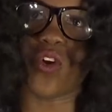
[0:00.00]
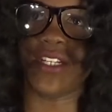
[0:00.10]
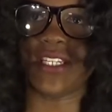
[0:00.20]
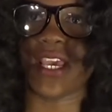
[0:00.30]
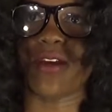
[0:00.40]

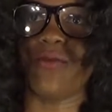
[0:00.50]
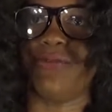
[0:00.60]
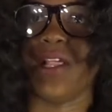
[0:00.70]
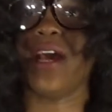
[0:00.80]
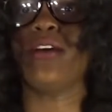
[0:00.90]
one day
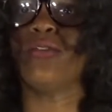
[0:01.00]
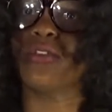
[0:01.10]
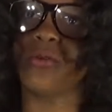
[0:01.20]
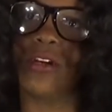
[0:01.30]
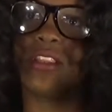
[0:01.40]
fly over
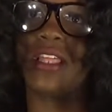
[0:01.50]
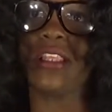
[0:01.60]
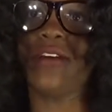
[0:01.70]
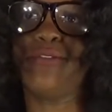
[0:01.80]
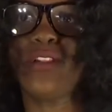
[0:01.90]
to where they
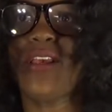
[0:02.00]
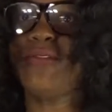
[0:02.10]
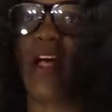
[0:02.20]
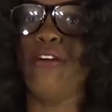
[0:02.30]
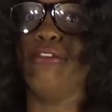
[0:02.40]
live or they
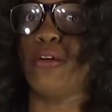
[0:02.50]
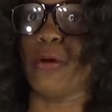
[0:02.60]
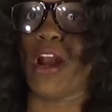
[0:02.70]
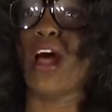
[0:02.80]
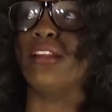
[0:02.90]
fly over to
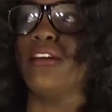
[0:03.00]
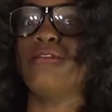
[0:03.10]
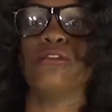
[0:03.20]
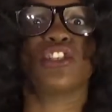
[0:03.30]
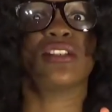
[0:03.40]
where I
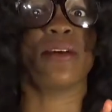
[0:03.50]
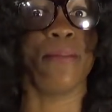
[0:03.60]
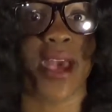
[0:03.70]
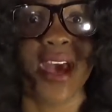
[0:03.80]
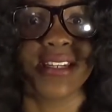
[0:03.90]
live, which is a
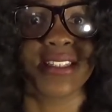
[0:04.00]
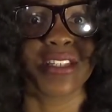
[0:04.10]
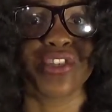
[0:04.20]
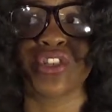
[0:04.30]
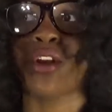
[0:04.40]
bad
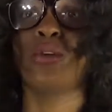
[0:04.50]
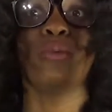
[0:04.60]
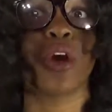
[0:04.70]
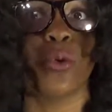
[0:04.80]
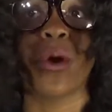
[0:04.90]
decision. I
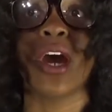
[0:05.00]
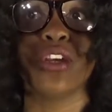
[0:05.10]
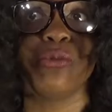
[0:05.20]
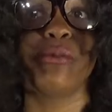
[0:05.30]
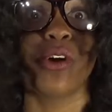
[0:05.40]
don't know why
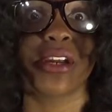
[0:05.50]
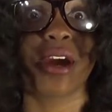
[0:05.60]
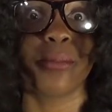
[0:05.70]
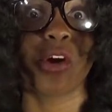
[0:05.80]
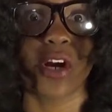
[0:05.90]
you would want to
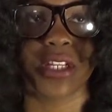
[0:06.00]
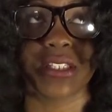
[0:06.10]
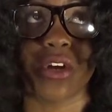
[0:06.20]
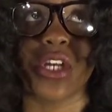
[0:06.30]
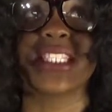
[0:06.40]
come to
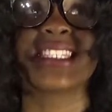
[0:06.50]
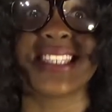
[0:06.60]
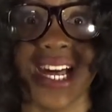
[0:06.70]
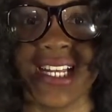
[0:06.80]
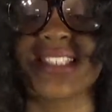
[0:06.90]
Arkansas. It
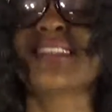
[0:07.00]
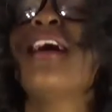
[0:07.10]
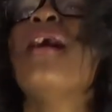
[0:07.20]
sucks.